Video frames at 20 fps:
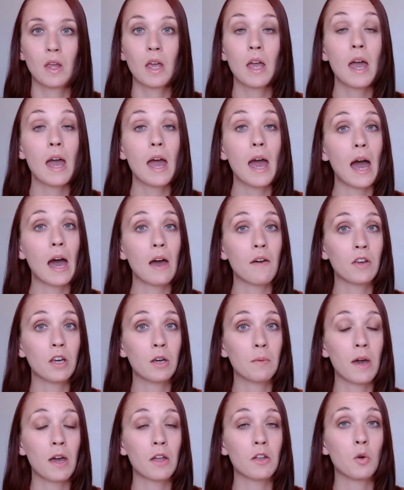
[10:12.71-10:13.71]
Having a
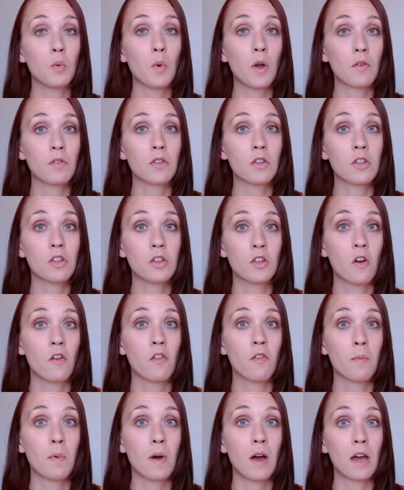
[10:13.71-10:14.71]
man who wears a
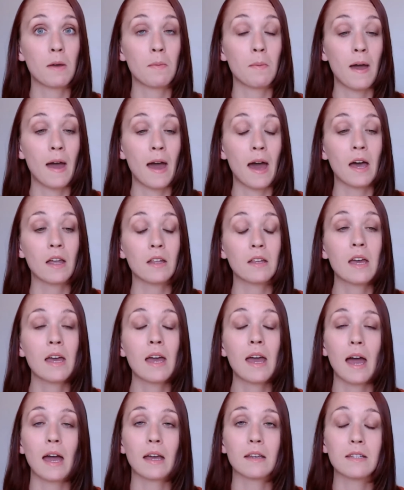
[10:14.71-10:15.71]
stovepipe hat,
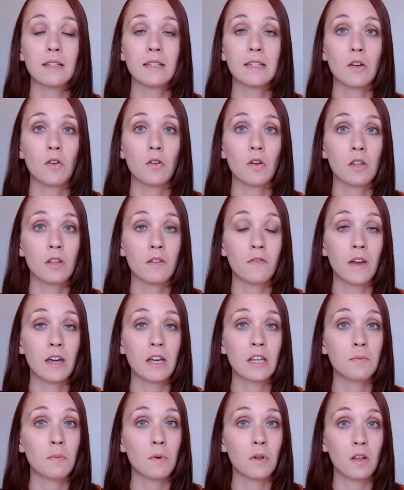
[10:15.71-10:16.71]
has a serious face
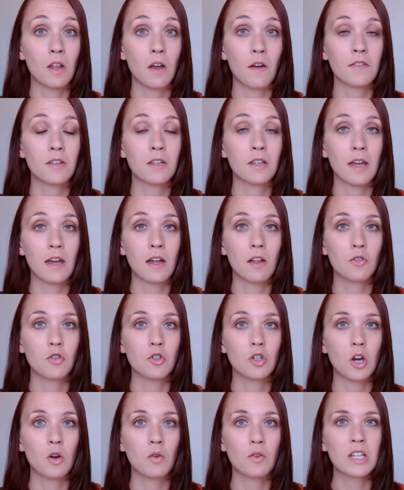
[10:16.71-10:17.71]
but loves to tell
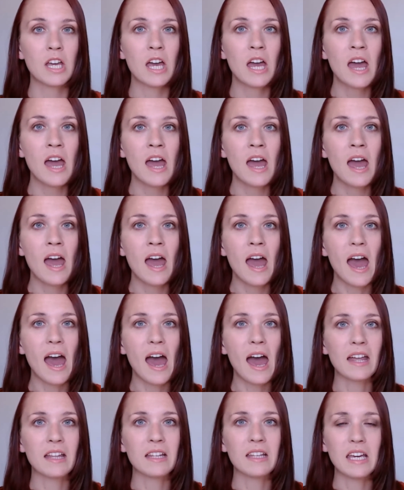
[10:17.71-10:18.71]
jokes,
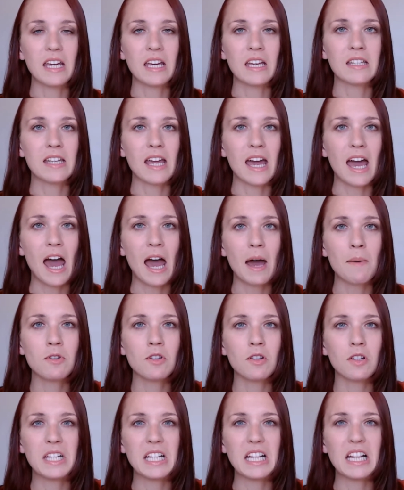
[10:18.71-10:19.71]
and is
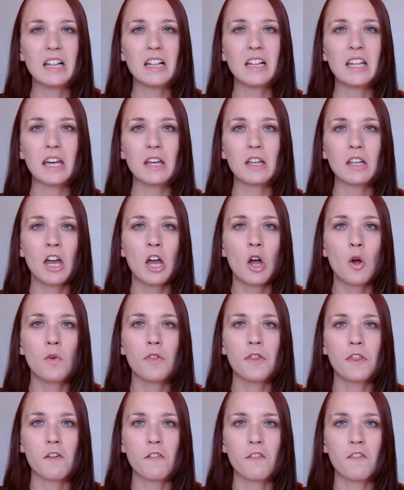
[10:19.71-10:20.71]
absolutely lit with
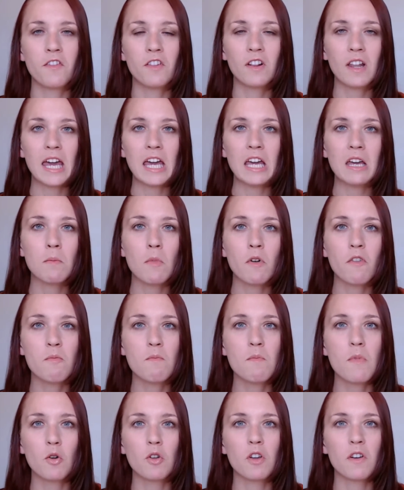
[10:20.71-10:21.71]
the flame of
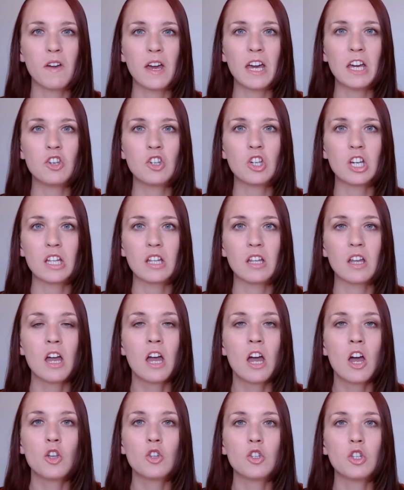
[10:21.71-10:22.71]
motivation
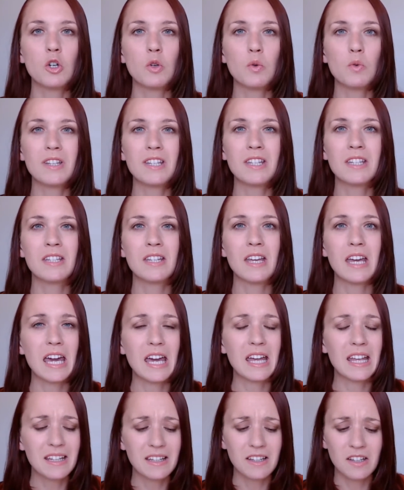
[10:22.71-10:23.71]

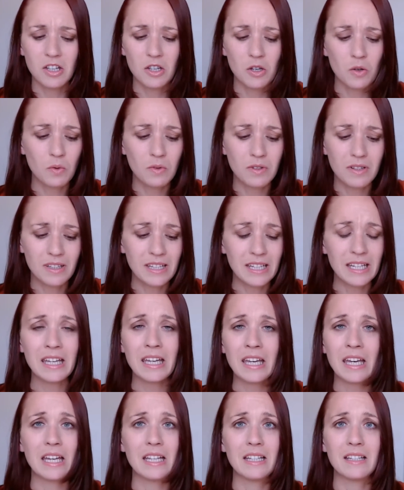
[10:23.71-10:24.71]
to
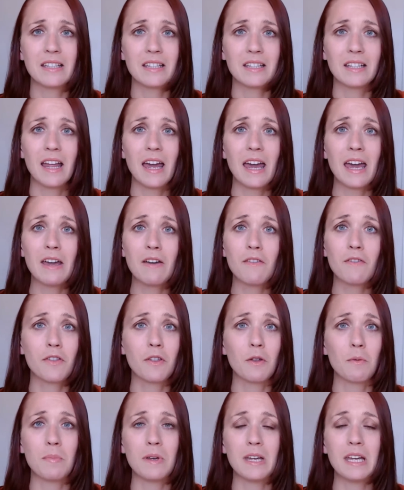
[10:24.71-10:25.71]
de-enslave the
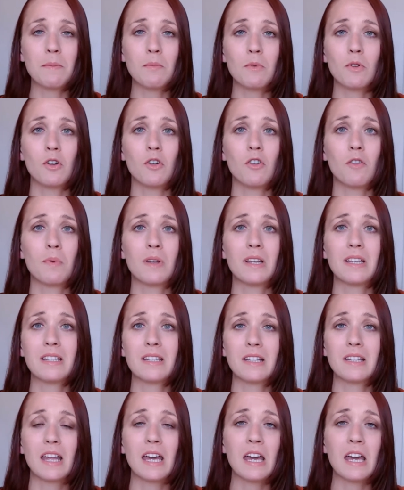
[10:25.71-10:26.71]
people who've been
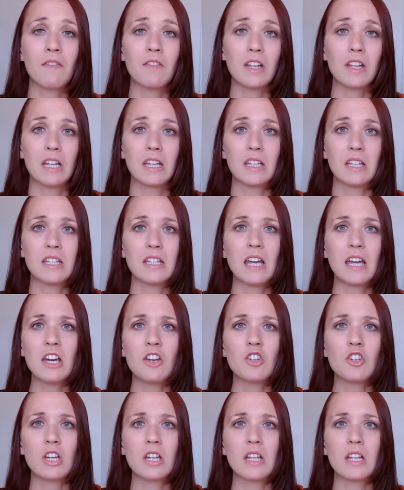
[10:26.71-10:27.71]
enslaved in his
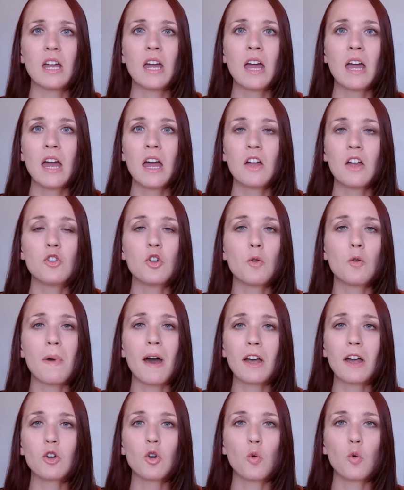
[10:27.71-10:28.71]
nation, no
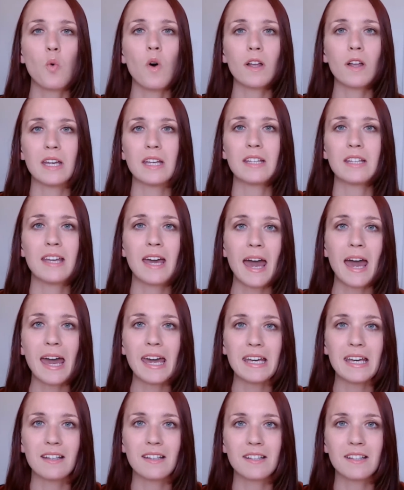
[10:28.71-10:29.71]
matter what it
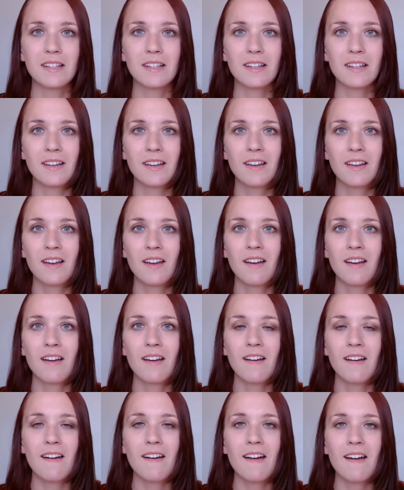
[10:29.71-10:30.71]
takes.
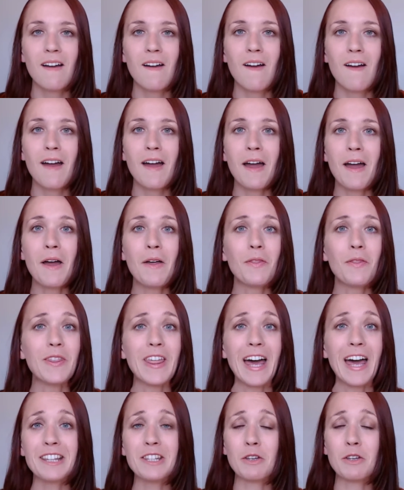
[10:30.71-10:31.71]

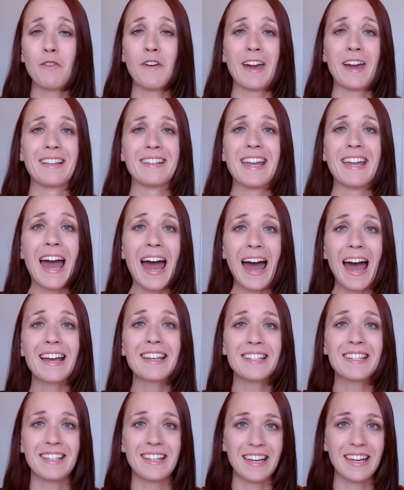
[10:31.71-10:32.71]
That's a
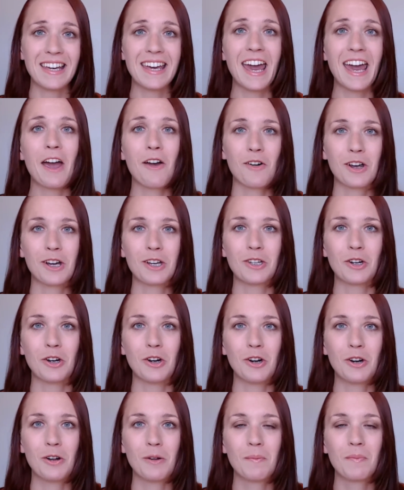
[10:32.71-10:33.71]
fantastic
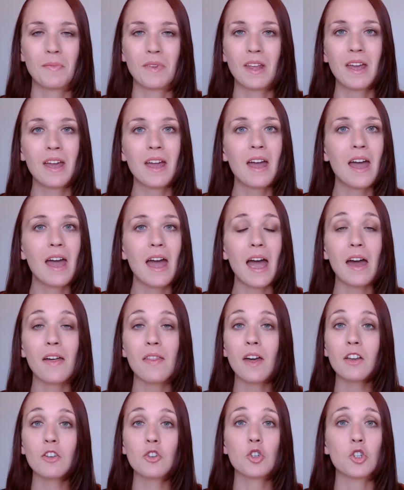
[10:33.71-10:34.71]
character, and
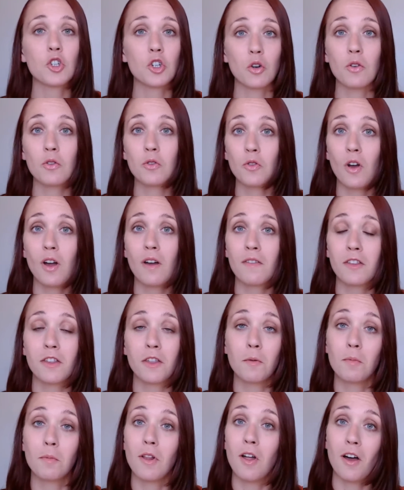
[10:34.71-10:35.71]
that sure drives the
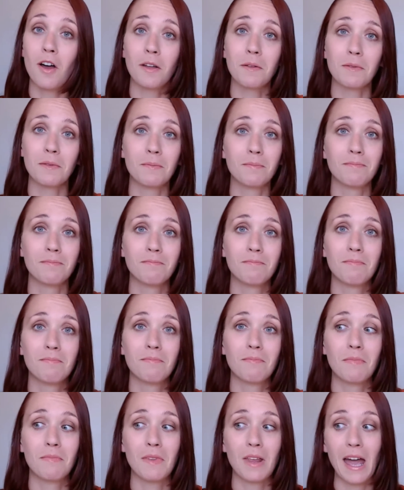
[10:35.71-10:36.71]
plot,
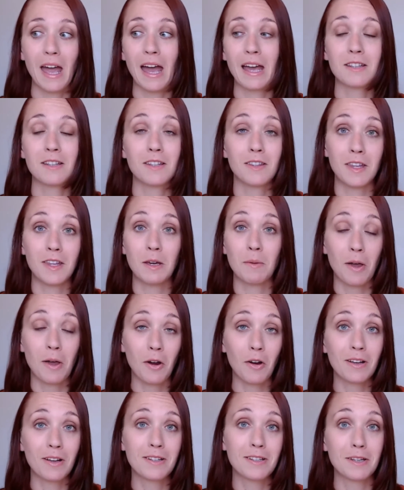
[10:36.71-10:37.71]
as the
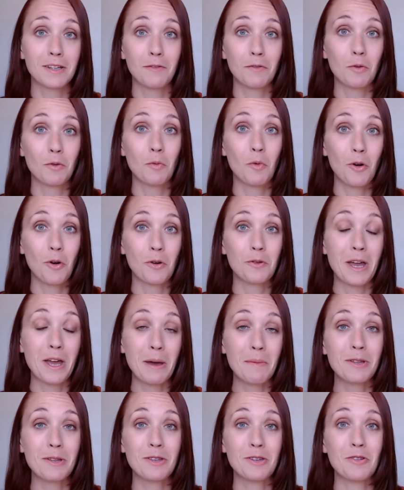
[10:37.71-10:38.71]
American Civil War
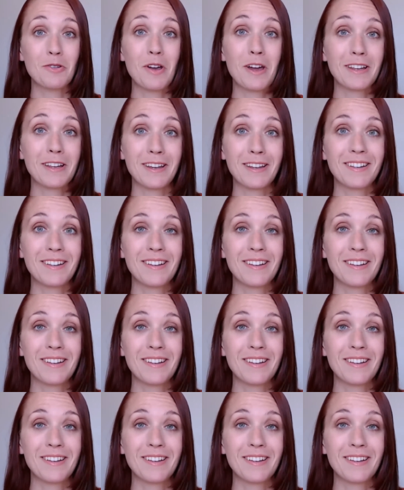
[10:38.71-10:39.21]
demonstrated.